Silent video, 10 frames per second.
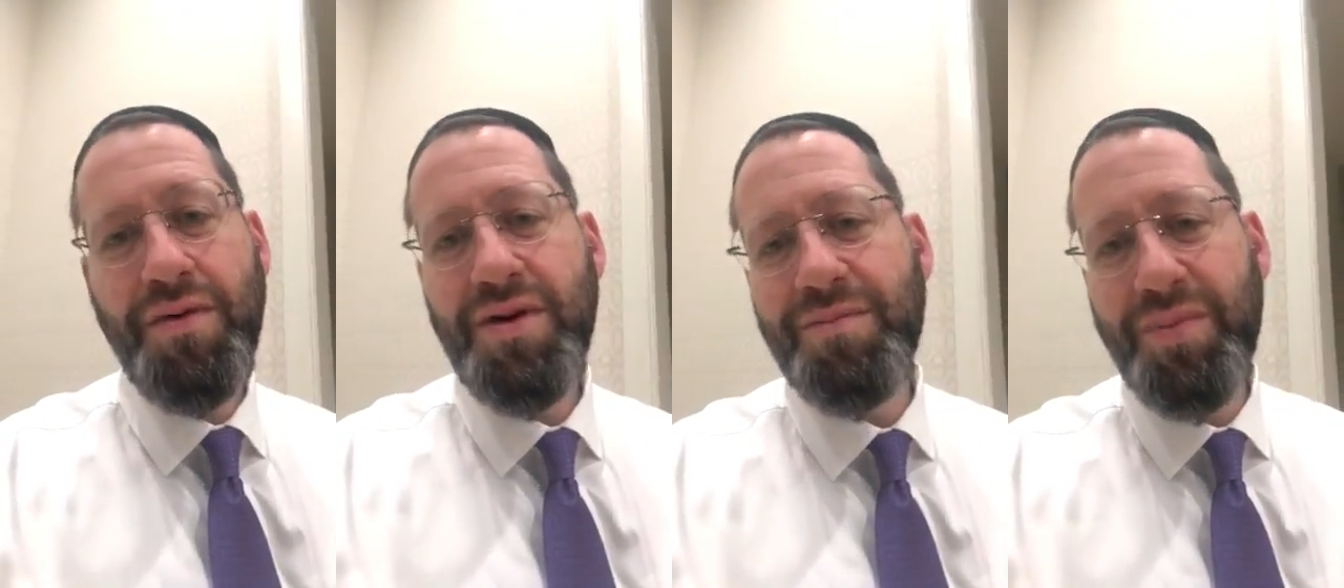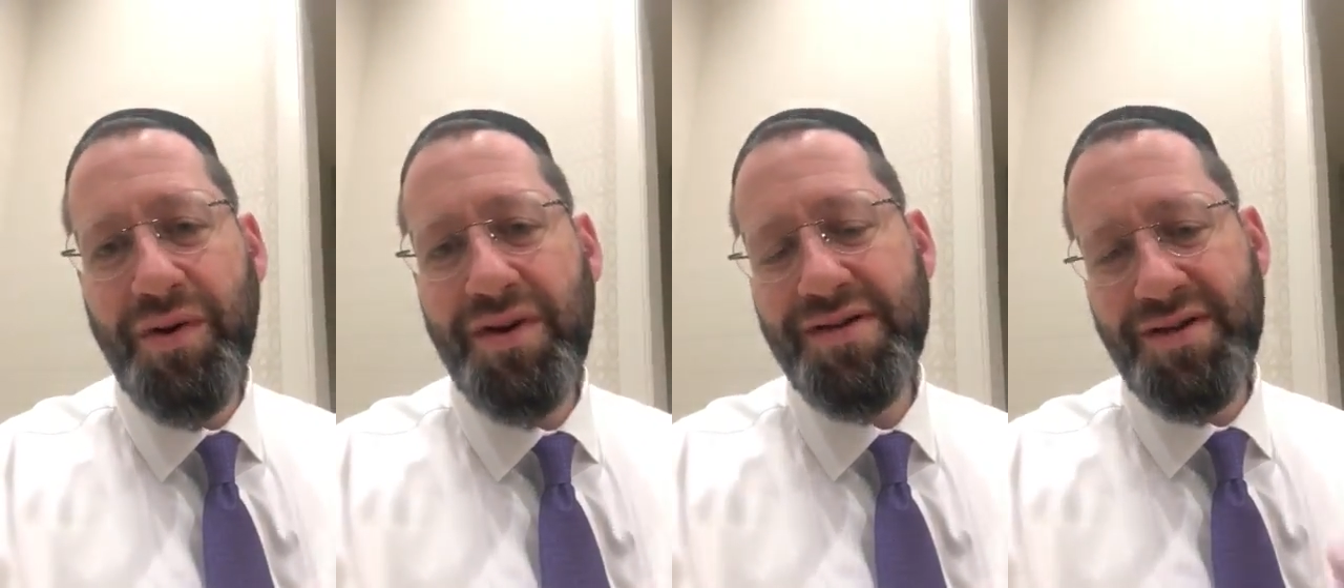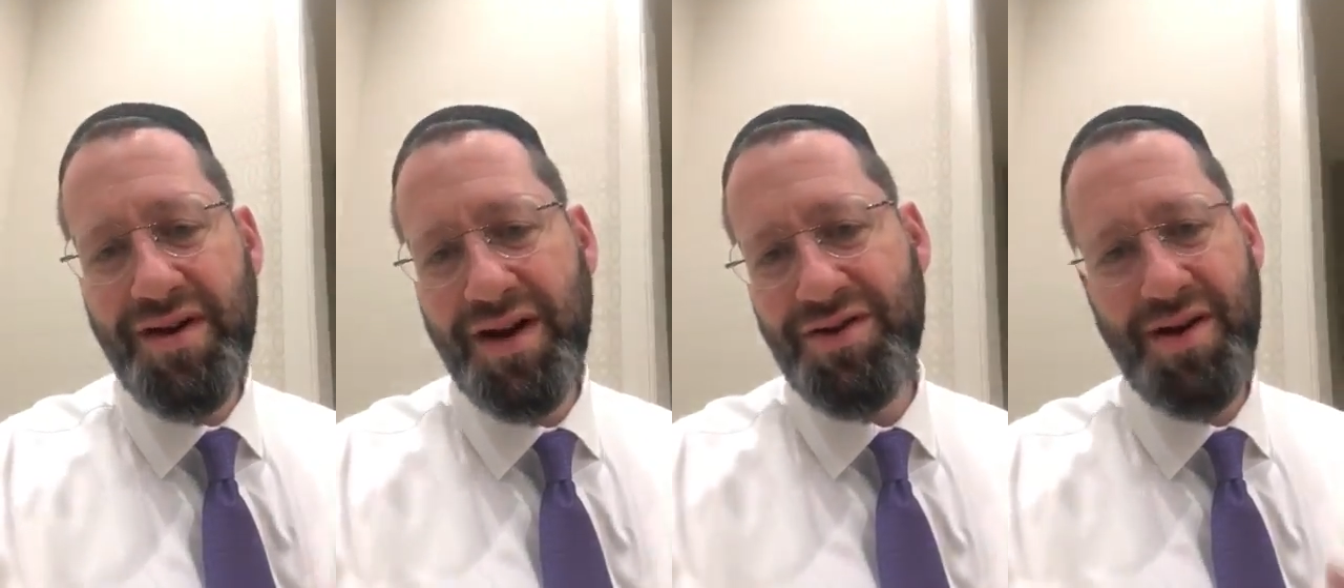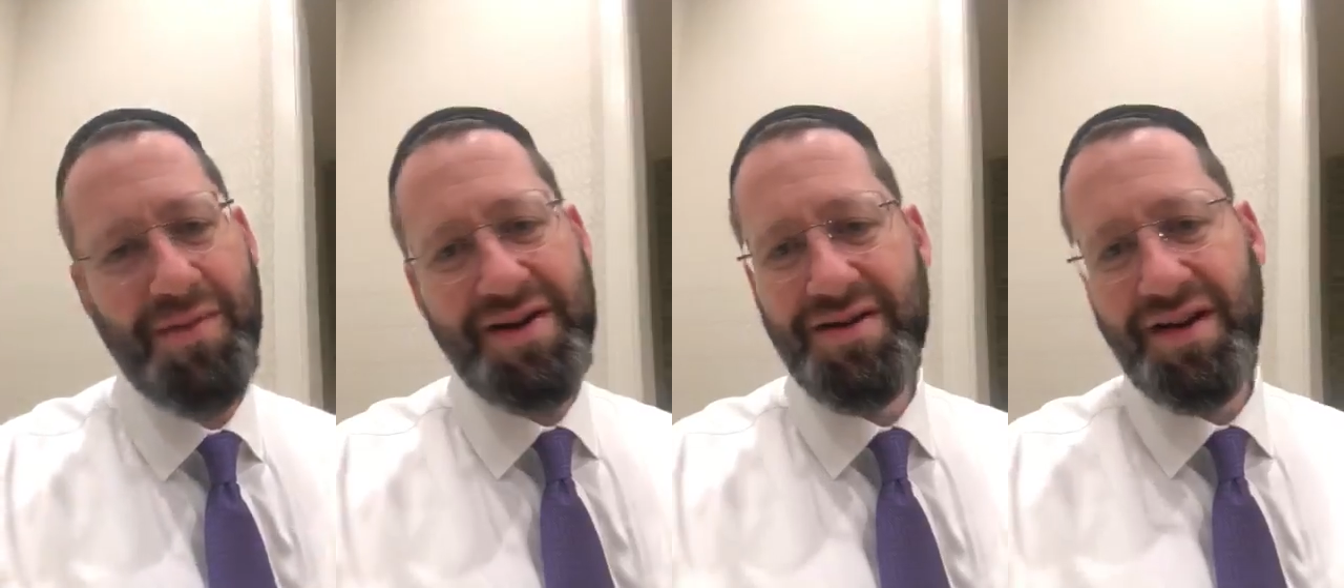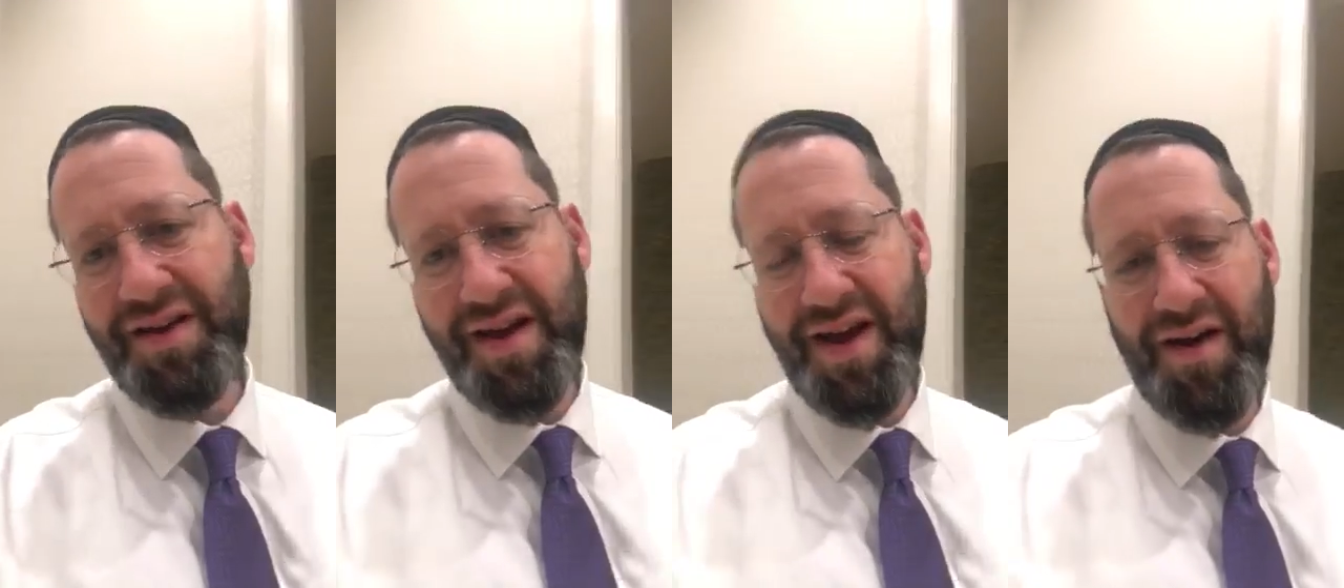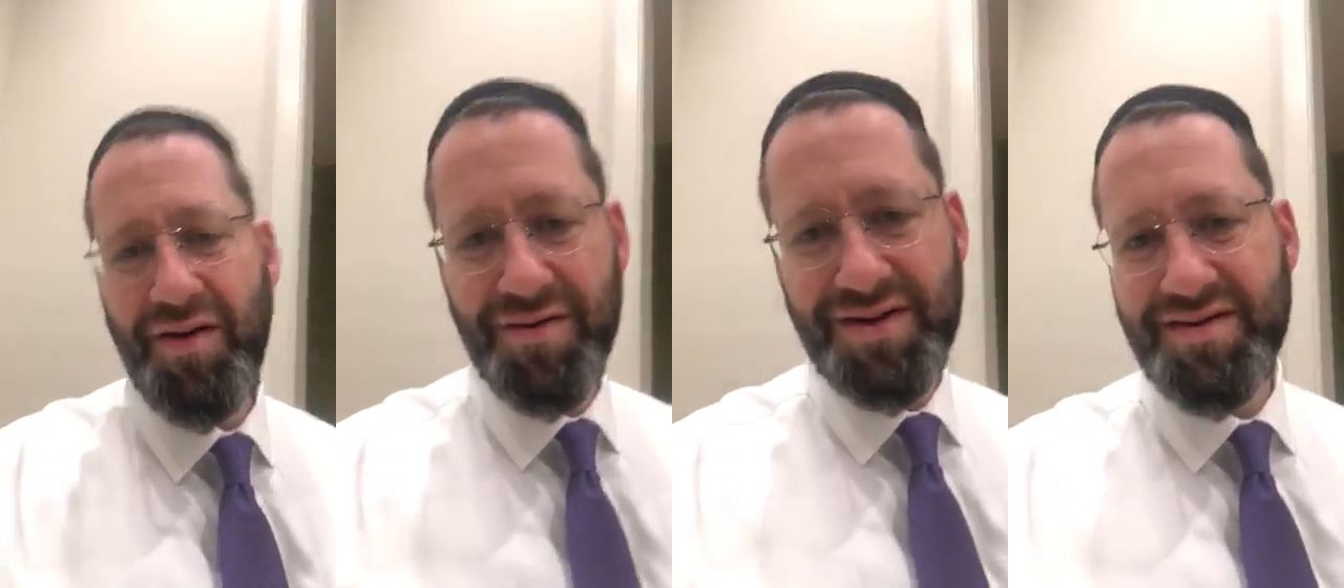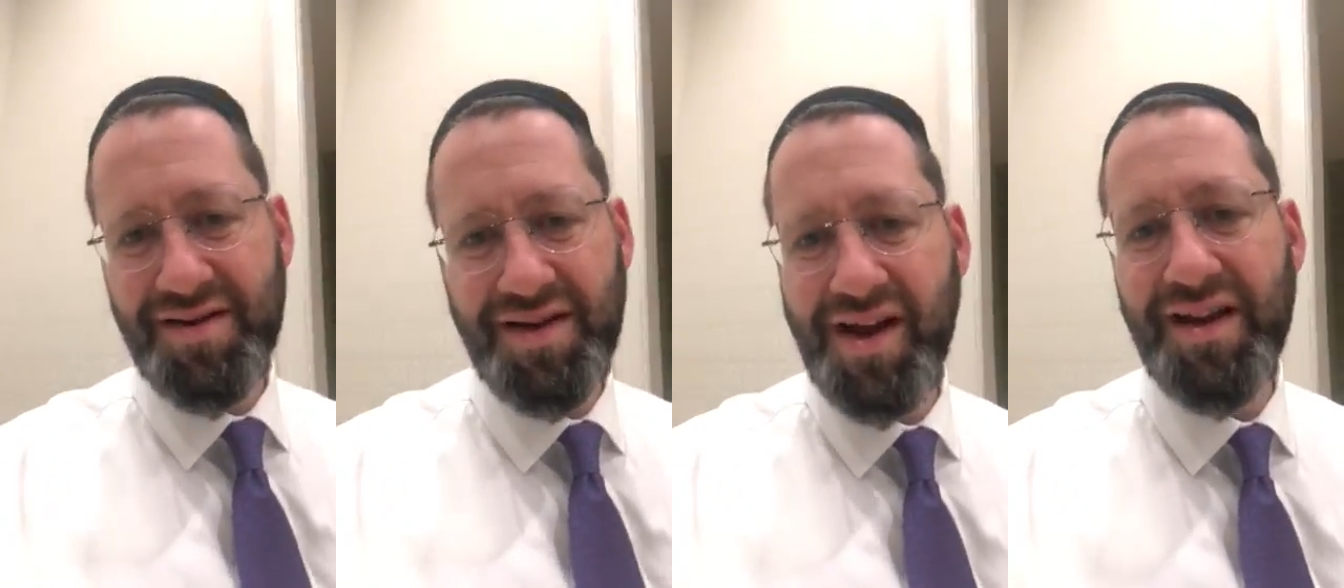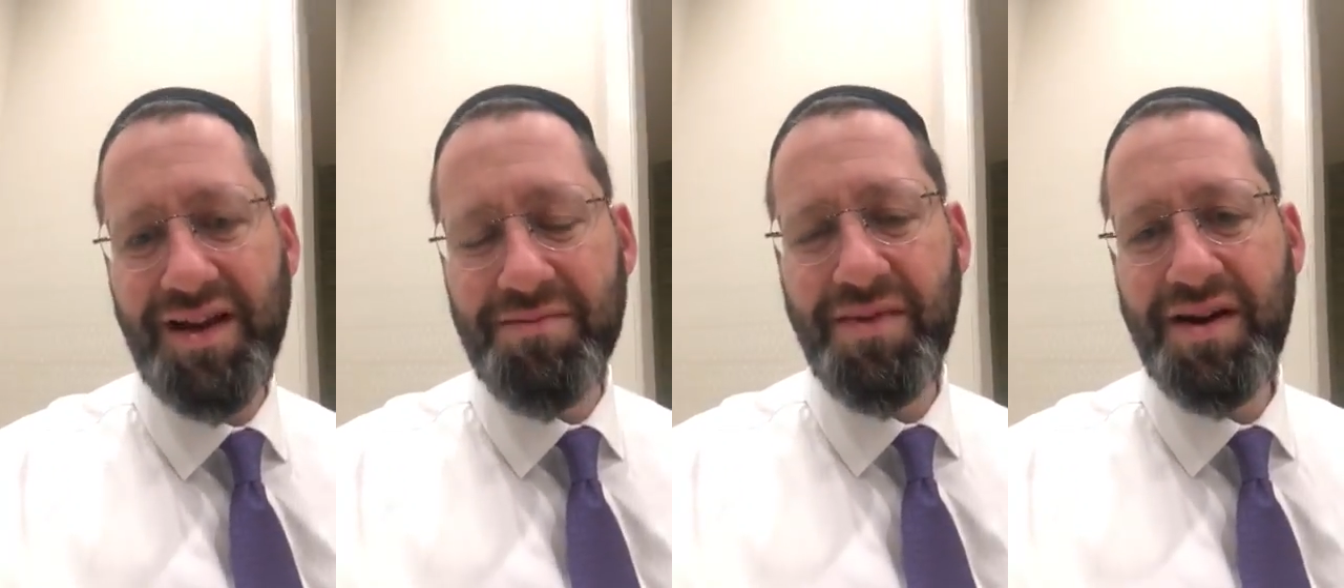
your burdens on Hashem and he's gonna take care of you, says in Tehillim.